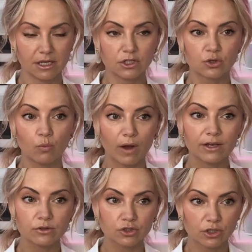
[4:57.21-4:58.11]
So when
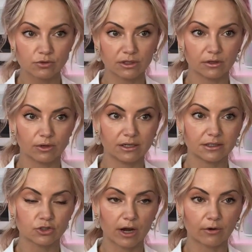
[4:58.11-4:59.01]
you start doing the
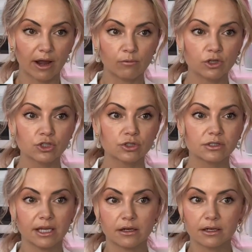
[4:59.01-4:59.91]
greatness tracker, I want you to
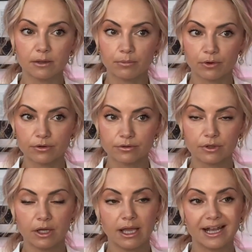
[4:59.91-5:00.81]
take a clipboard,
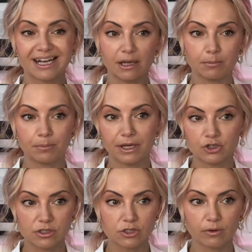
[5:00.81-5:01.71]
clip
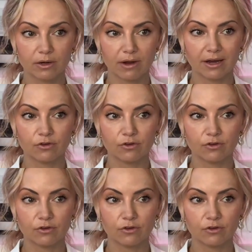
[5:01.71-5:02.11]
pages to it, right?